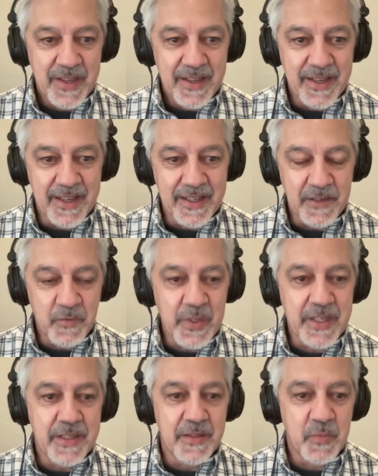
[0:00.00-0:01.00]
And if we
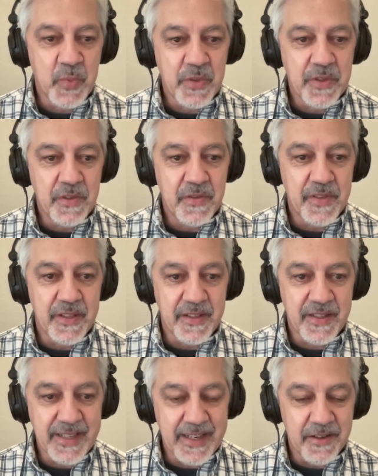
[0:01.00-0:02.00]
can improve the
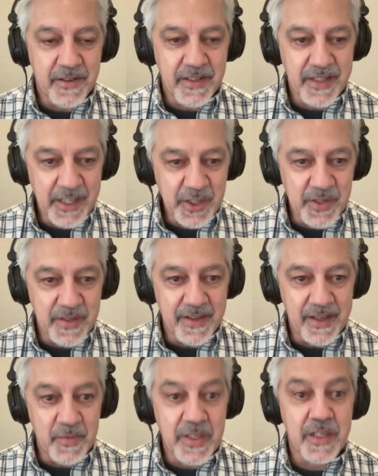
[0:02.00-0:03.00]
standardization,
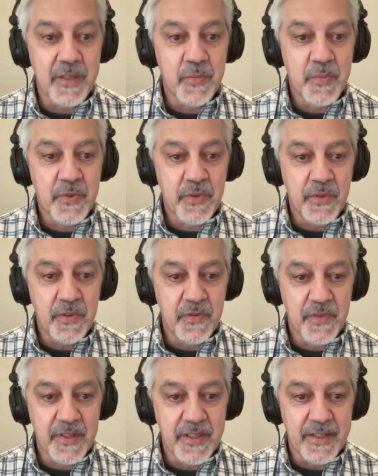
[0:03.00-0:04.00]
then we can
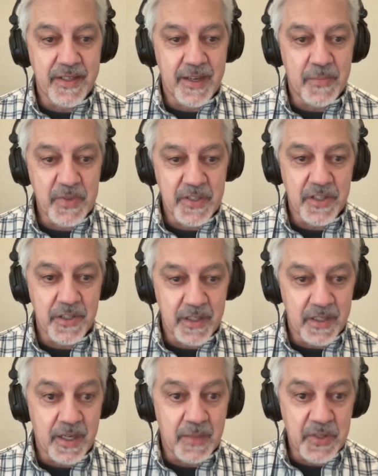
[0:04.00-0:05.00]
improve the
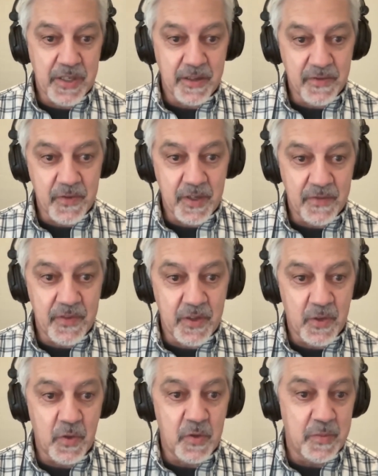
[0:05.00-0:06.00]
adoption of the
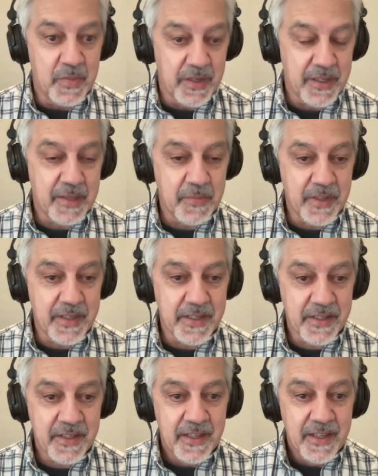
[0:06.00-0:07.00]
whole
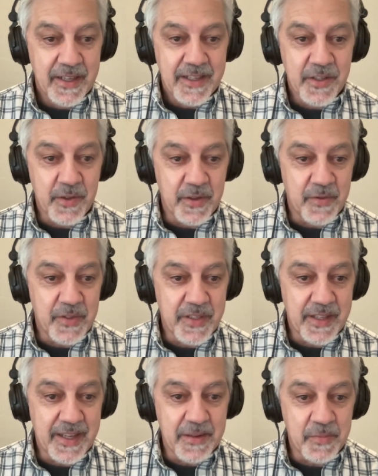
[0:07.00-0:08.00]
marketplace. So there was
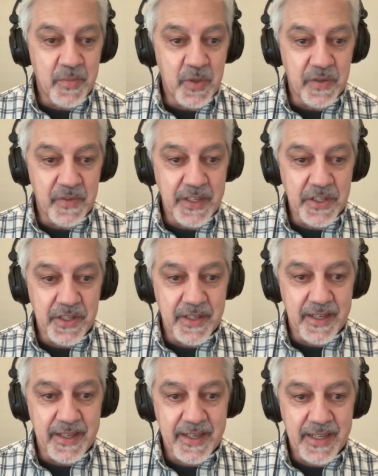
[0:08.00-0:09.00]
that motivation
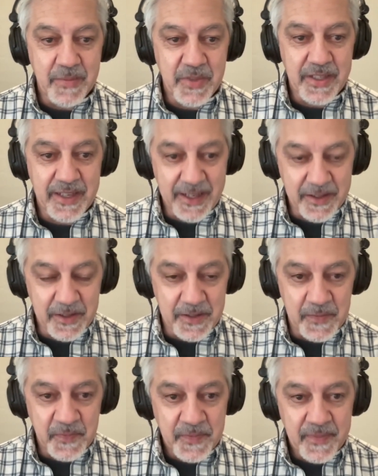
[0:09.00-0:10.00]
that came together,